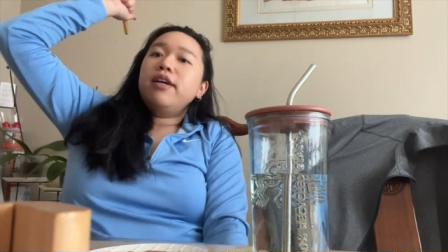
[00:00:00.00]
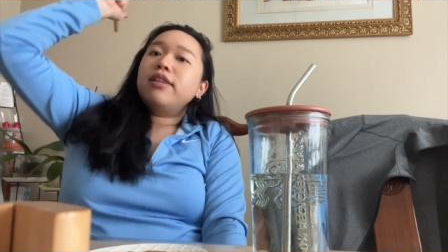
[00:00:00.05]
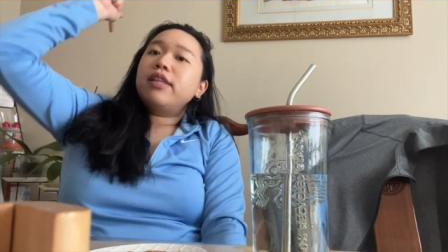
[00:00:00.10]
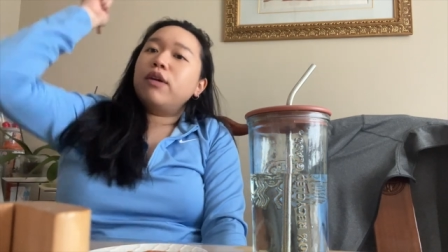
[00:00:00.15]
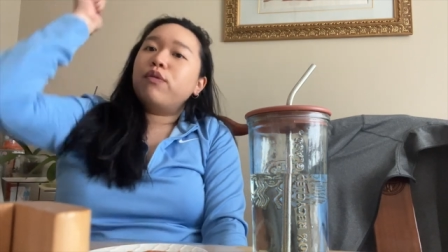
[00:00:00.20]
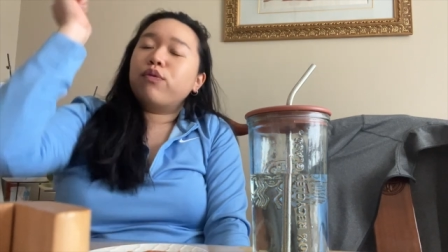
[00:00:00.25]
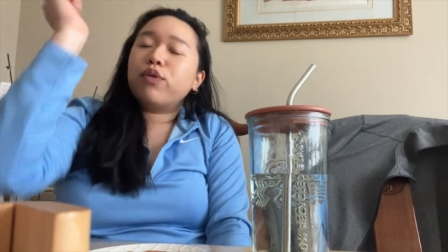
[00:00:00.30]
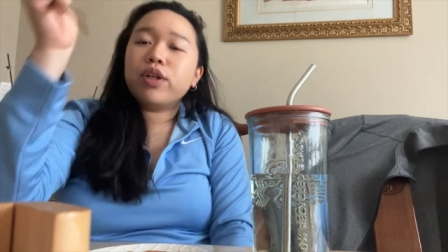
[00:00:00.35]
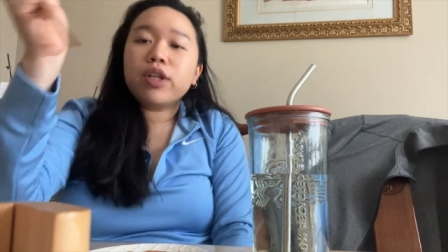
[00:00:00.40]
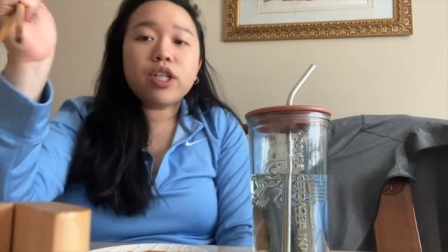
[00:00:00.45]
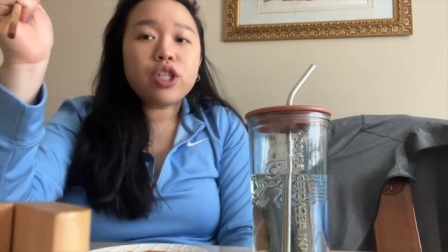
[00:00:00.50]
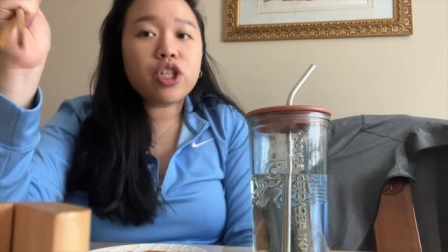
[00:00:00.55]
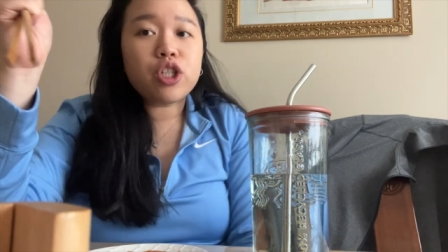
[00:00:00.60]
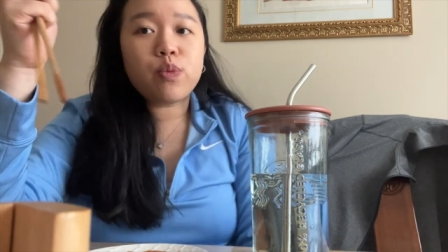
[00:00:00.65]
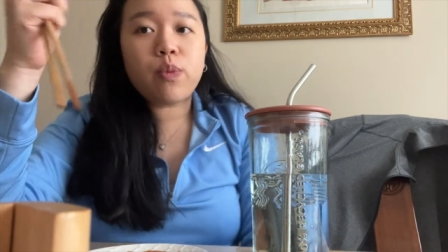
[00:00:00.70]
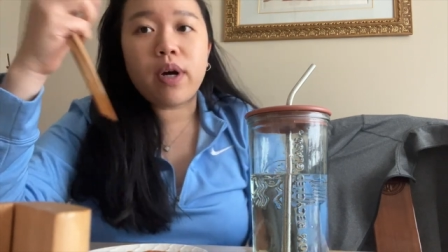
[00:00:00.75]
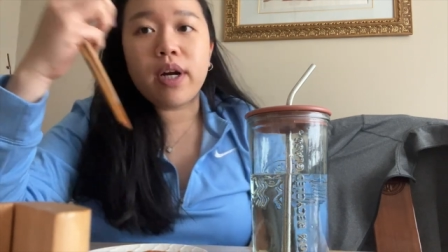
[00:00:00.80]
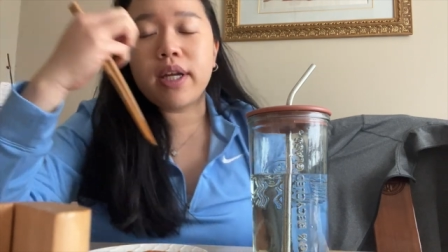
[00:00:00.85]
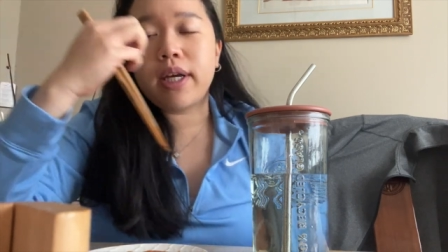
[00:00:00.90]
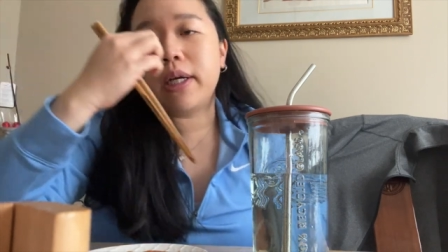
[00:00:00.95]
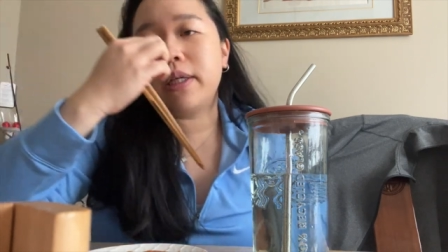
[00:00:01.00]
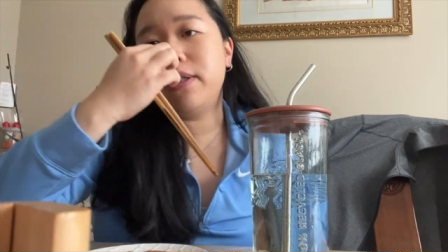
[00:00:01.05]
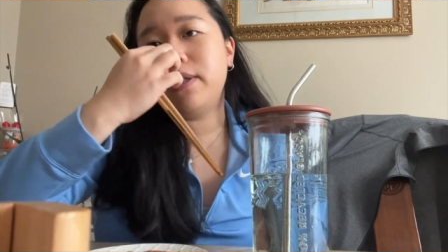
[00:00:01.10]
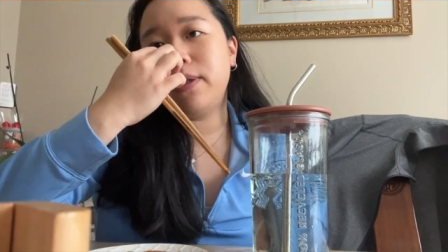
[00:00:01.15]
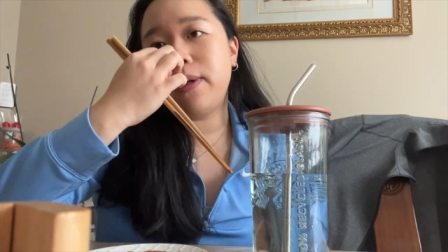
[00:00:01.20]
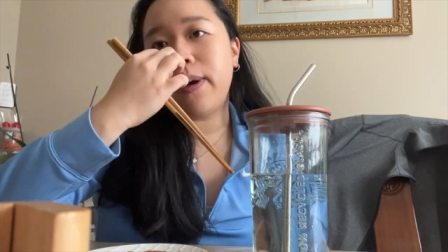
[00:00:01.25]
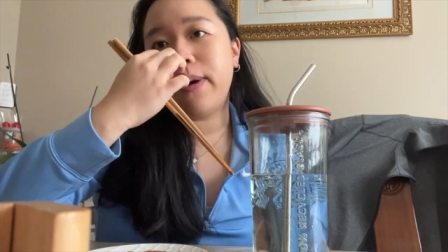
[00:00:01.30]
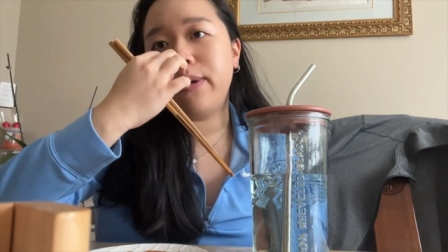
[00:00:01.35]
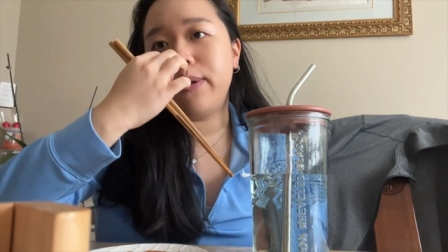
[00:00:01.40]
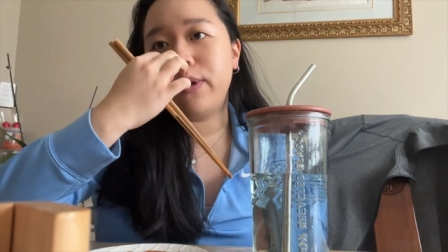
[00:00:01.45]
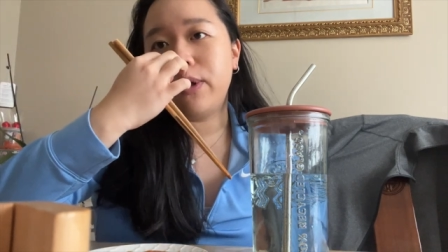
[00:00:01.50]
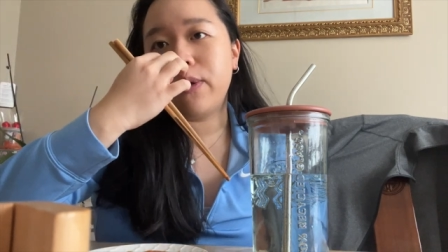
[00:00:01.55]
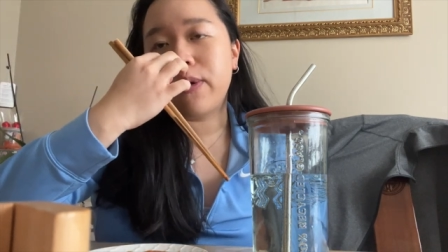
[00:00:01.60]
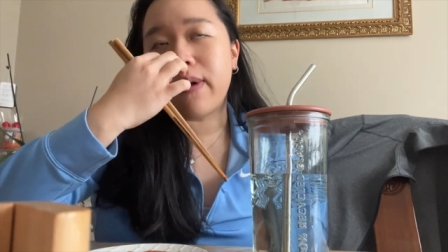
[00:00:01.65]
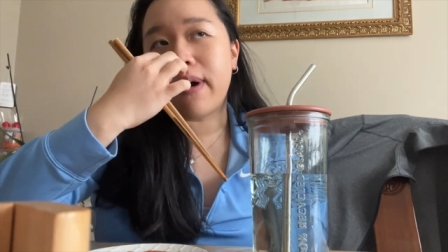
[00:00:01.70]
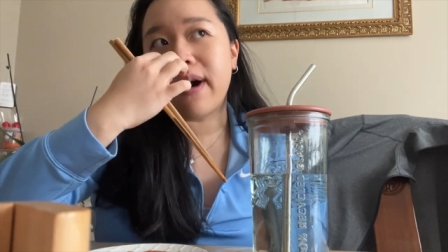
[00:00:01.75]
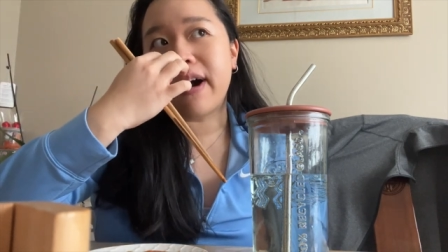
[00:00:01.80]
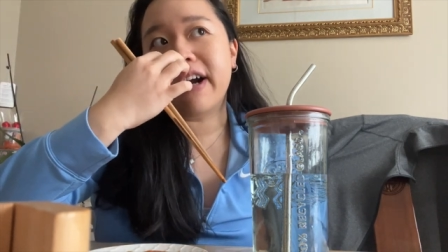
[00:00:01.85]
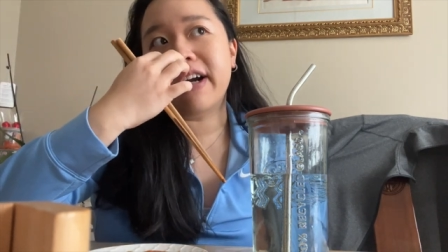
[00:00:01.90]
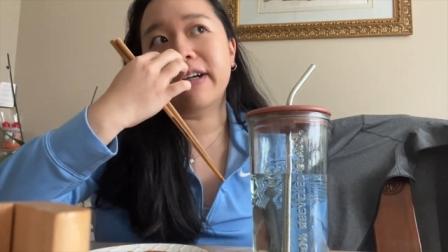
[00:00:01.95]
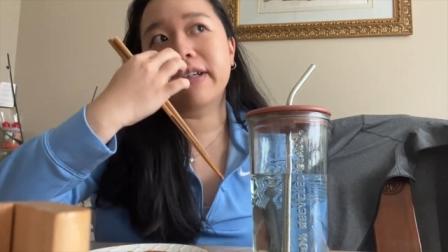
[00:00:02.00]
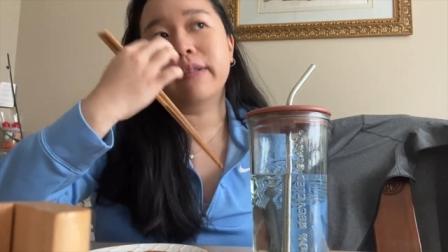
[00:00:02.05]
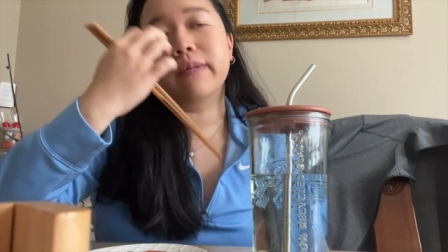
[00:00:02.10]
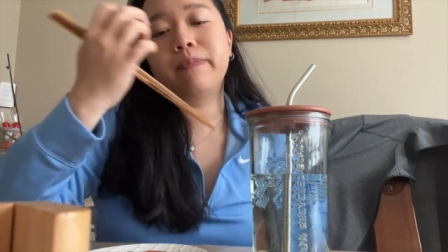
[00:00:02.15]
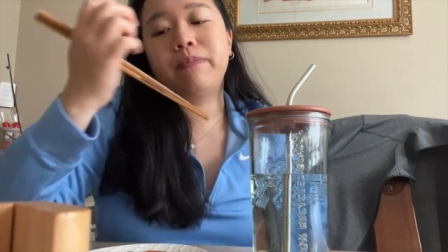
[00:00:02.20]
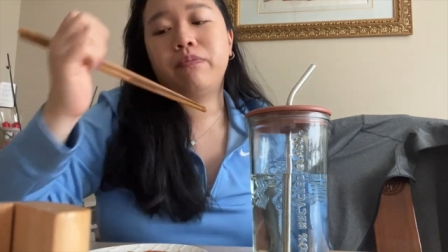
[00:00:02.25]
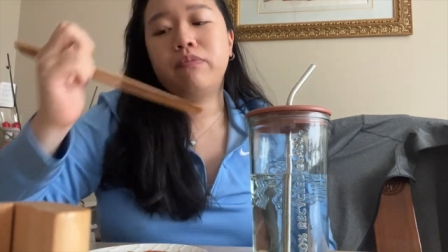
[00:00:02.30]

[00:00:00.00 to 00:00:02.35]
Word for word: They really just want to get to know who you are.